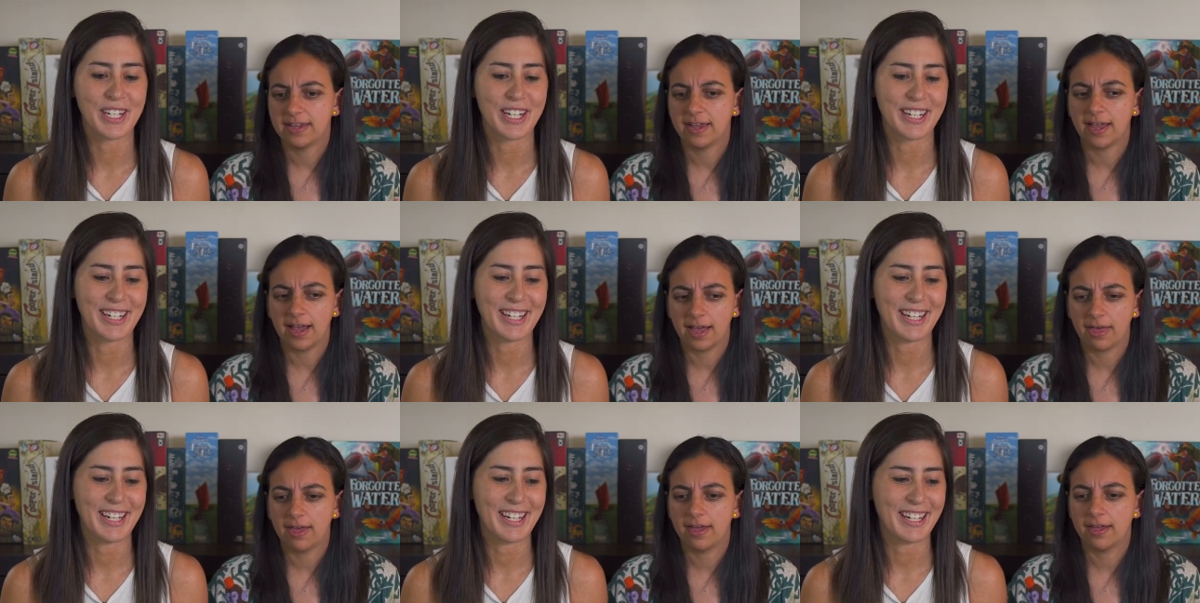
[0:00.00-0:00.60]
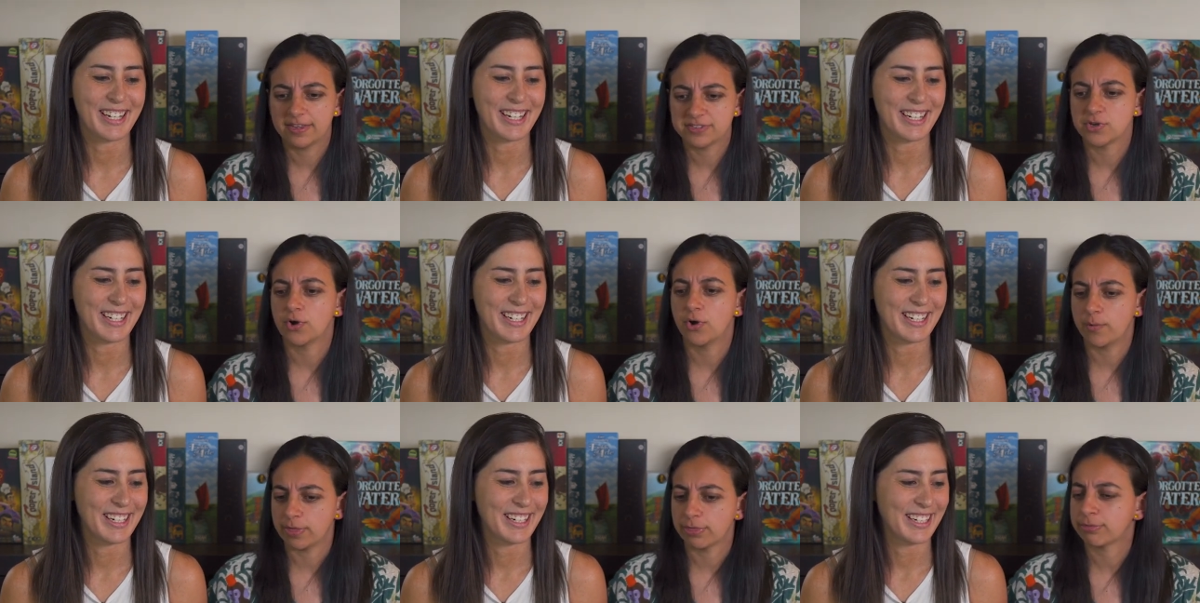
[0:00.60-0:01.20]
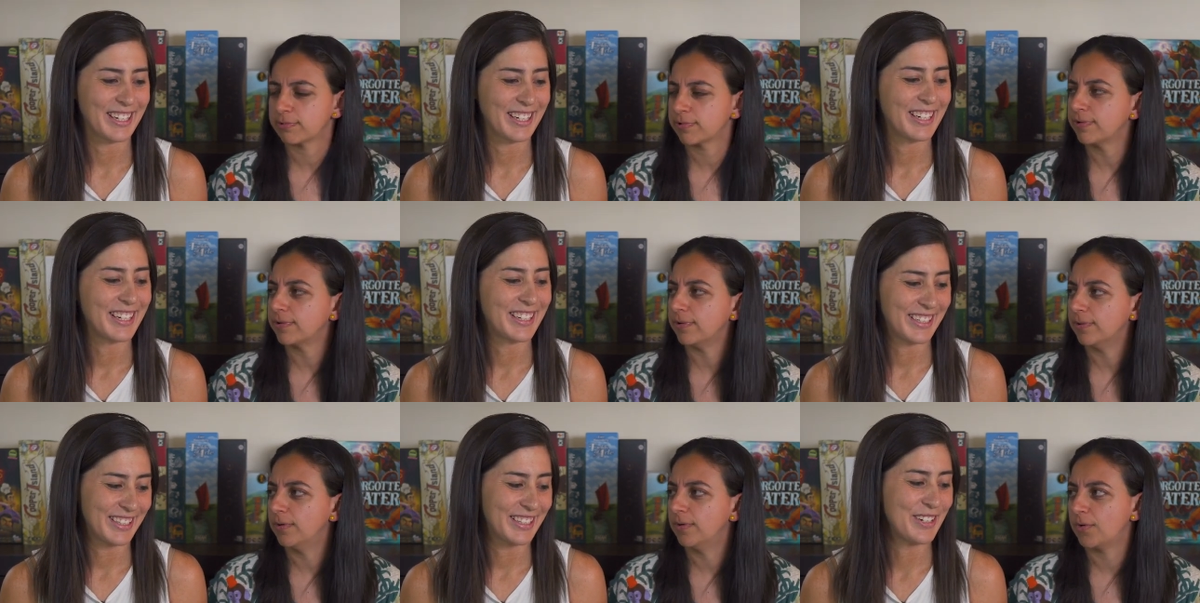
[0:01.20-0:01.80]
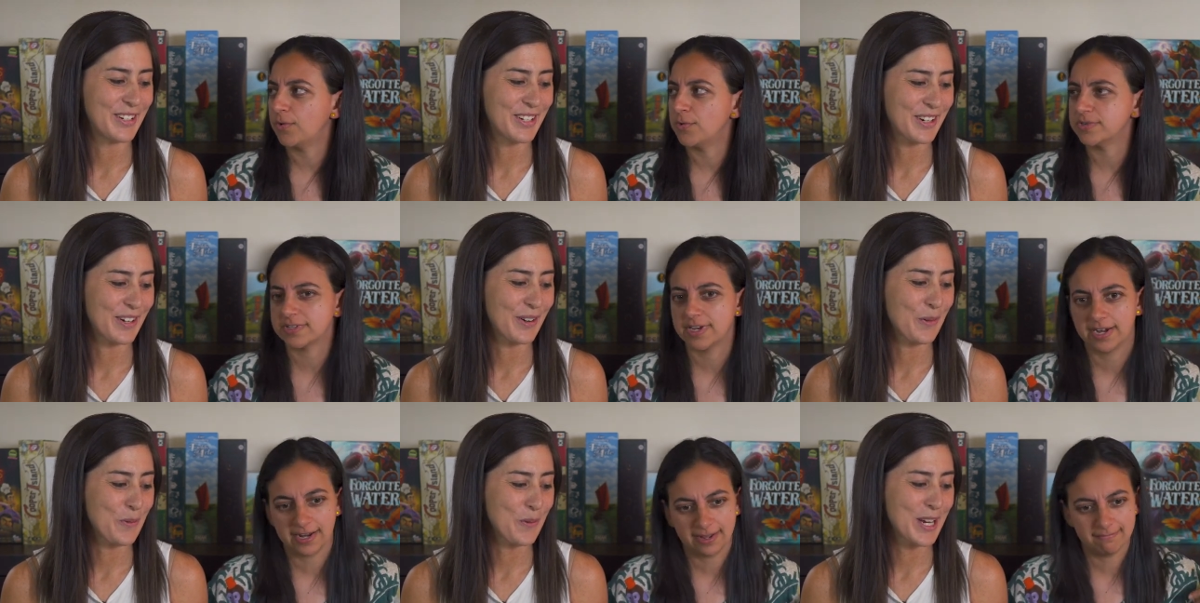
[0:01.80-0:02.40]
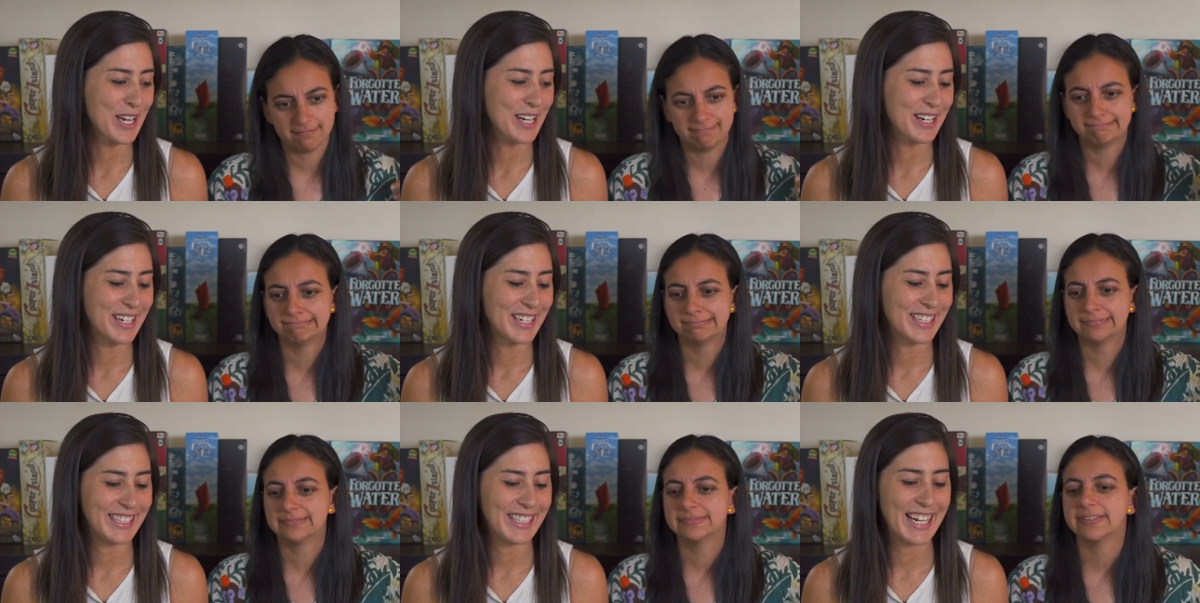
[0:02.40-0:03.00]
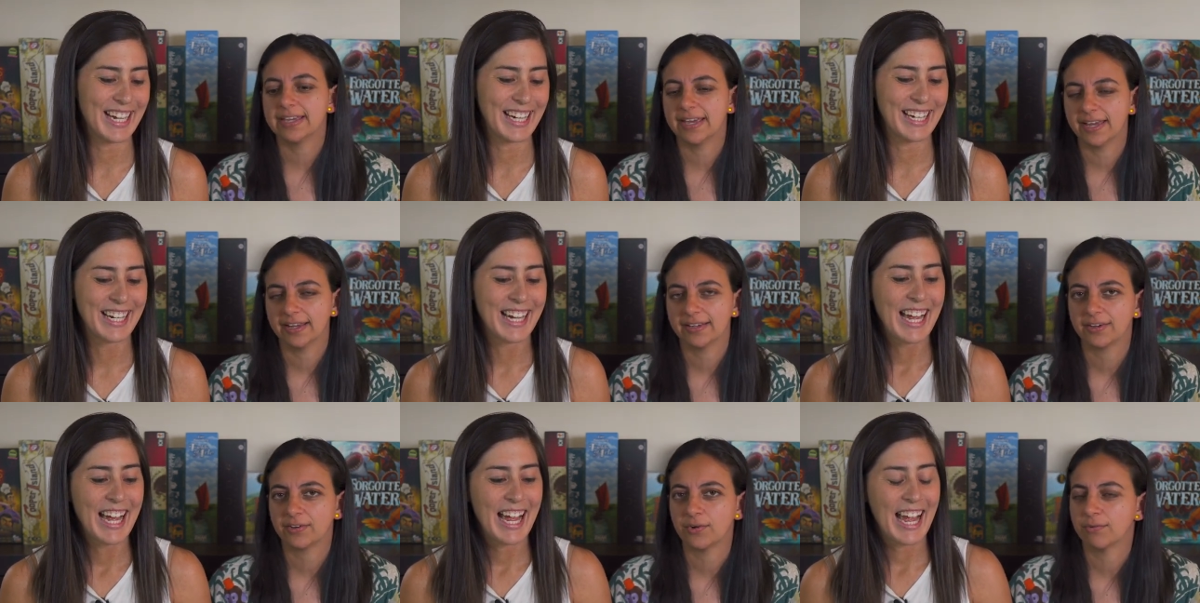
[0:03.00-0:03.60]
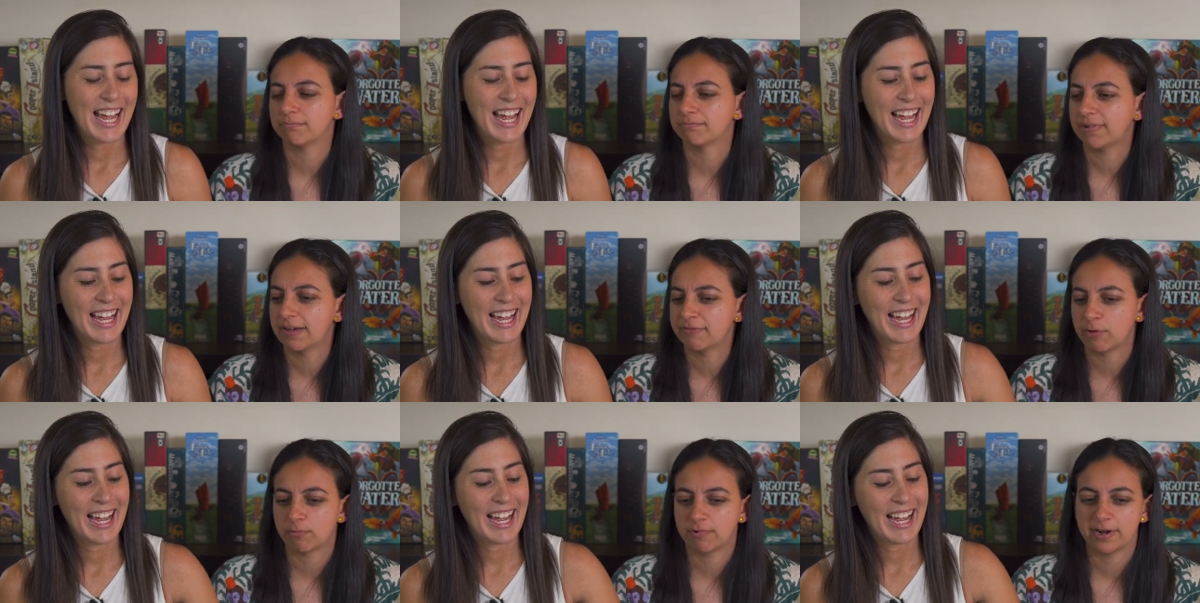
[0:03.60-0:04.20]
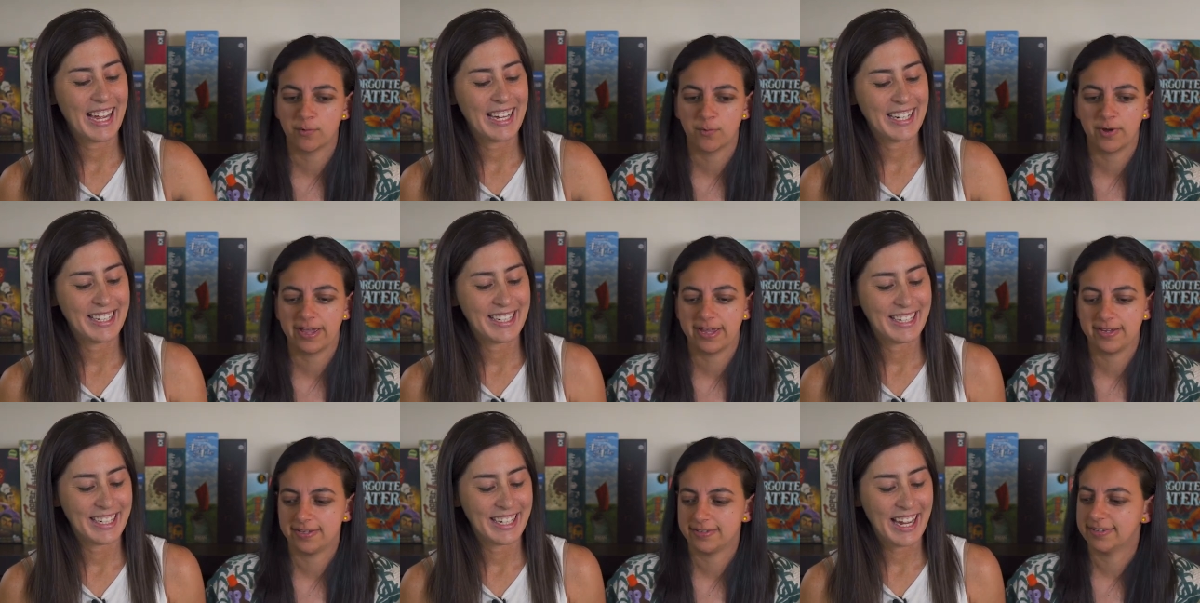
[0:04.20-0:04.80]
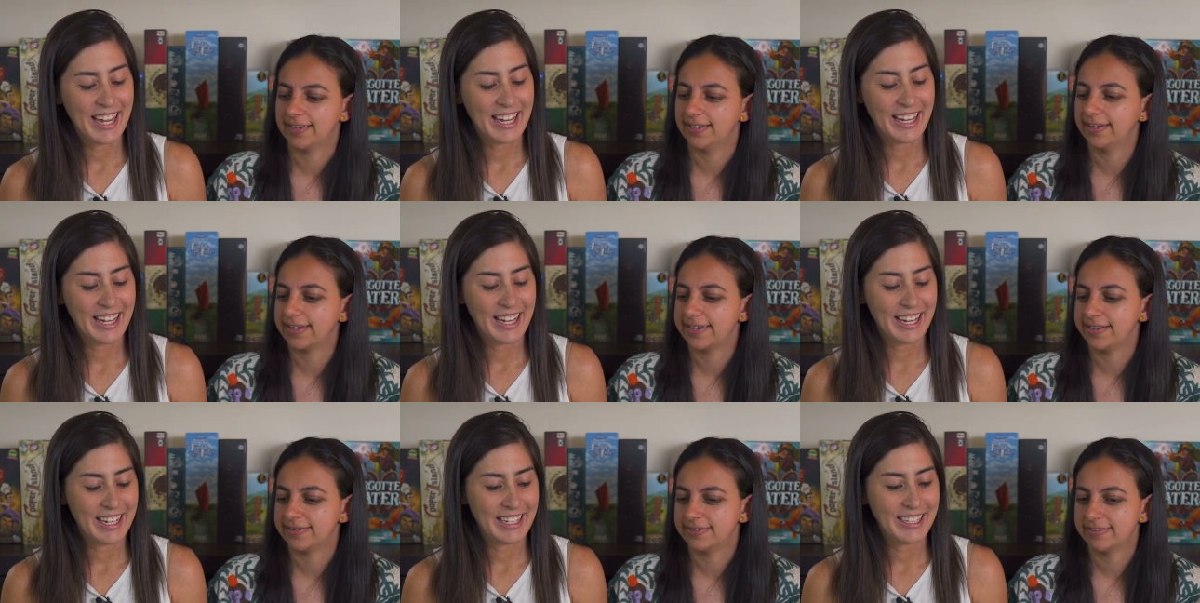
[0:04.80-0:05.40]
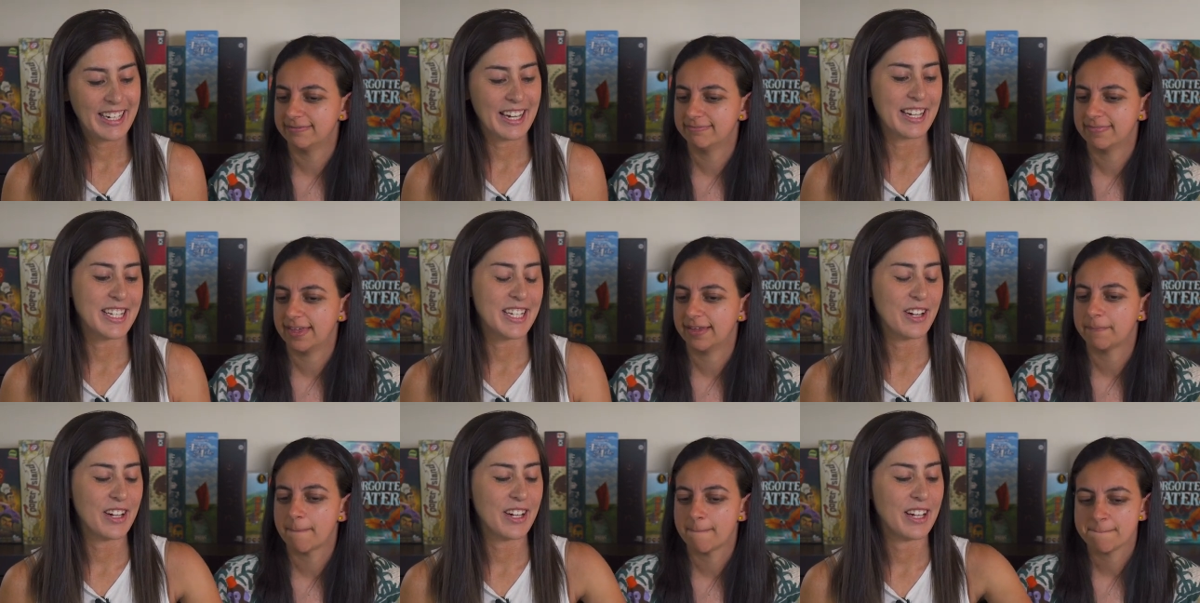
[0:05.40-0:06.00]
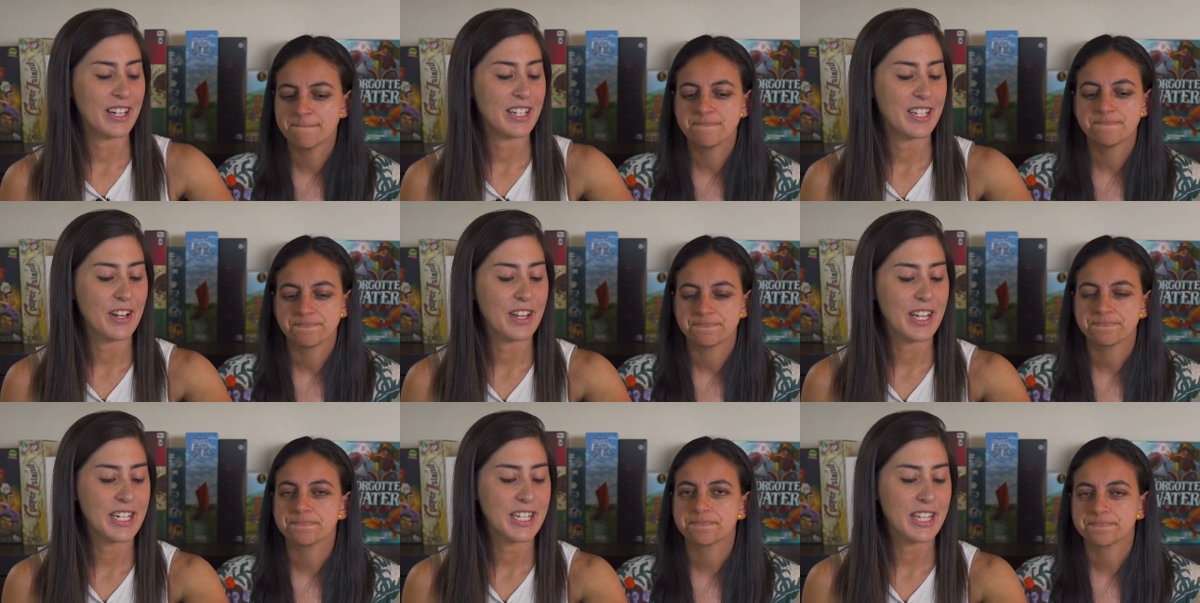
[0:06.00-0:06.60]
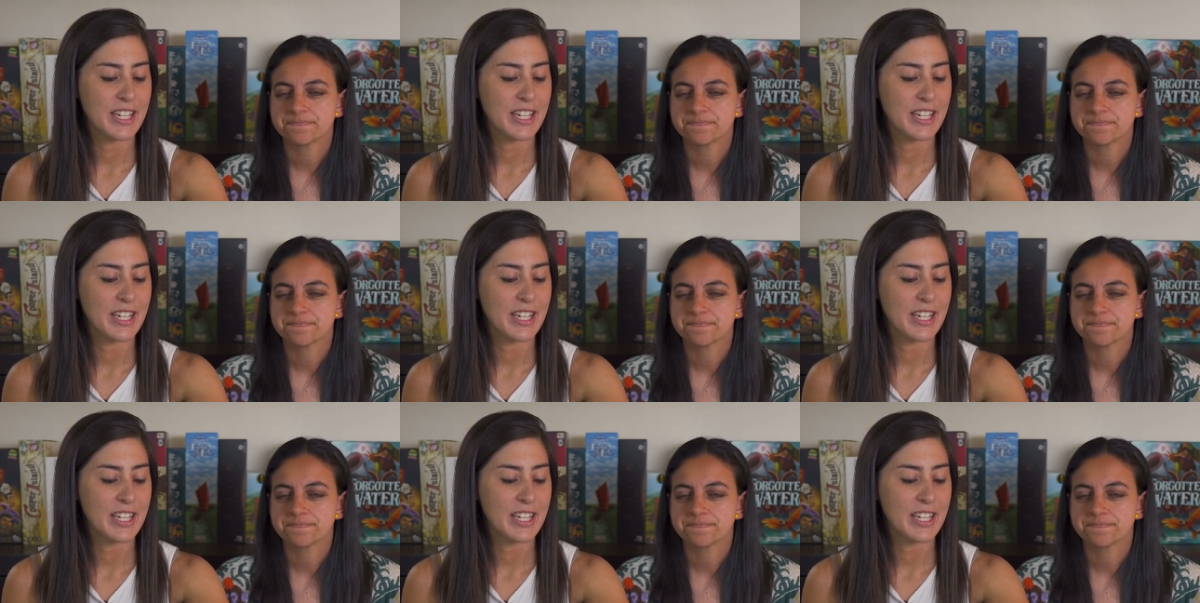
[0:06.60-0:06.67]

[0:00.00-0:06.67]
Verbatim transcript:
Speaker 1: Yeah, as you're going through, who's, who's gonna, gonna, win? Yeah. go have a runaway uh, at, lead. Yeah, so
Speaker 2: so there's